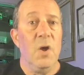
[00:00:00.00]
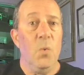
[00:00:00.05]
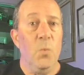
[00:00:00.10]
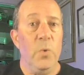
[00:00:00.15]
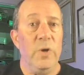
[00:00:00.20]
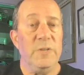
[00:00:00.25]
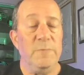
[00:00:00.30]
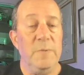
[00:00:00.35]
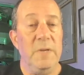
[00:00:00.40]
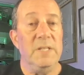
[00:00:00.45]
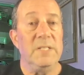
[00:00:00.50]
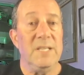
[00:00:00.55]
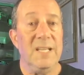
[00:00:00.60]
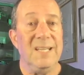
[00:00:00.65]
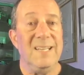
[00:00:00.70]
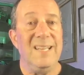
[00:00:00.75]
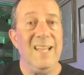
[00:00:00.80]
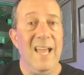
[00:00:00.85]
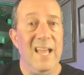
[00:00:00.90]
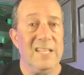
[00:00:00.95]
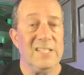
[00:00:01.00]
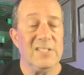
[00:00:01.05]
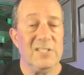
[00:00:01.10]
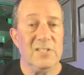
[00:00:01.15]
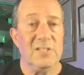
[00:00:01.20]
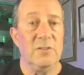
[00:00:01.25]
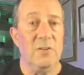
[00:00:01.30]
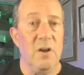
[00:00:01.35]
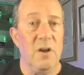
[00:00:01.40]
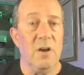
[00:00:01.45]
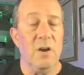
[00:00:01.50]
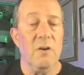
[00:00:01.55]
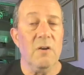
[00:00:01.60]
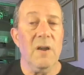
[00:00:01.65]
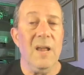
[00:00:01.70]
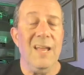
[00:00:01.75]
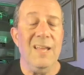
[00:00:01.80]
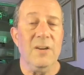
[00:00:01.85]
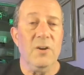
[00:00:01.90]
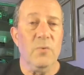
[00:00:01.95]
which means it lasts longer,
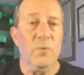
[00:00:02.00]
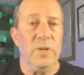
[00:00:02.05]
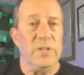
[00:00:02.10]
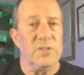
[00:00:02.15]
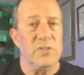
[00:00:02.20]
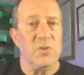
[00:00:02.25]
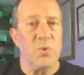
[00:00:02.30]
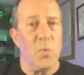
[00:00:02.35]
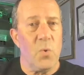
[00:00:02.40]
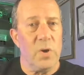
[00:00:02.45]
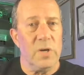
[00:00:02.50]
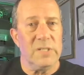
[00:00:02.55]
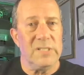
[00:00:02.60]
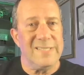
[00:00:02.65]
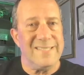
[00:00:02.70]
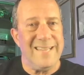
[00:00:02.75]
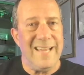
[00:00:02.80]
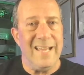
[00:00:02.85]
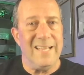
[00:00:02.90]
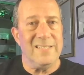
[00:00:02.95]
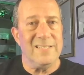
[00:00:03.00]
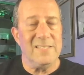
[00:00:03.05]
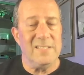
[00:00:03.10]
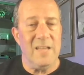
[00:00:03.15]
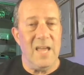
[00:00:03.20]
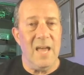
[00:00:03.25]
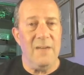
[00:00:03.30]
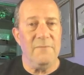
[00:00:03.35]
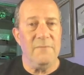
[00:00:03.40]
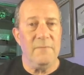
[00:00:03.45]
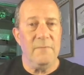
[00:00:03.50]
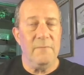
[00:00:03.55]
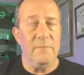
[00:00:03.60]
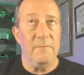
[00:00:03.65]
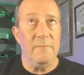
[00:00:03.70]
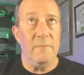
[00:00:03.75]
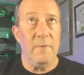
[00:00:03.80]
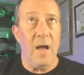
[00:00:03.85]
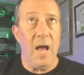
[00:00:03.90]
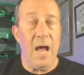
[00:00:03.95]
and grid storage tends to have
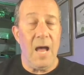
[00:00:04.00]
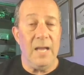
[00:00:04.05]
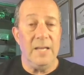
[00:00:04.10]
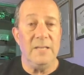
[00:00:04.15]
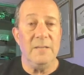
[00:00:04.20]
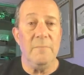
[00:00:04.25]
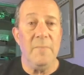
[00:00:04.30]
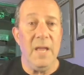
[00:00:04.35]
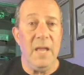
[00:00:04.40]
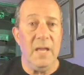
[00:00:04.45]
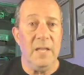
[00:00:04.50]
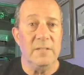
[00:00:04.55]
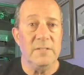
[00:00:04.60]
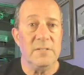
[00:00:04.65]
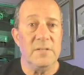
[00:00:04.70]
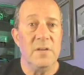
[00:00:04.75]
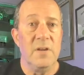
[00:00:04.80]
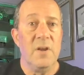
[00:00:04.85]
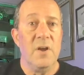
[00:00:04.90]
high demands